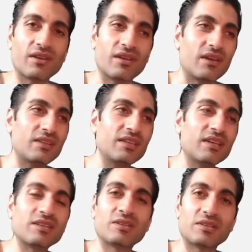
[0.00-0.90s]
At the
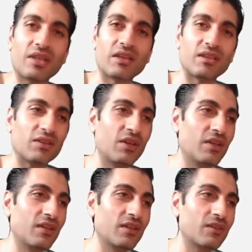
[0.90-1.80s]
end of the day,
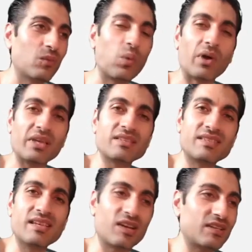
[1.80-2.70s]
what is
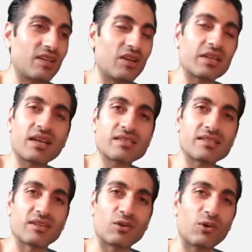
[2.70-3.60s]
the underlying
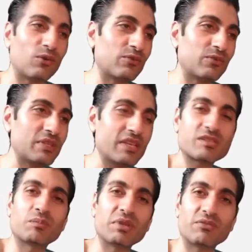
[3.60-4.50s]
asset of the
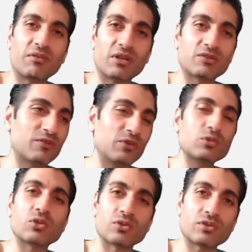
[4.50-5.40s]
S&P 500
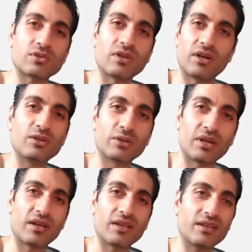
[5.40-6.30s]
futures that I look
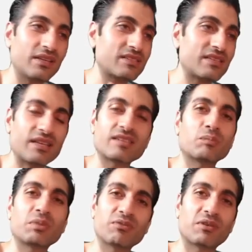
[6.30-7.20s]
at? It's the
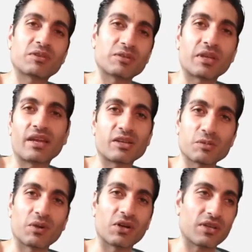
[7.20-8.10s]
S&P 500
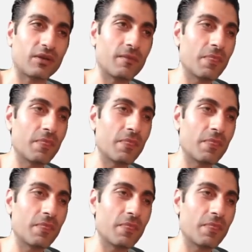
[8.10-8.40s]
cash market.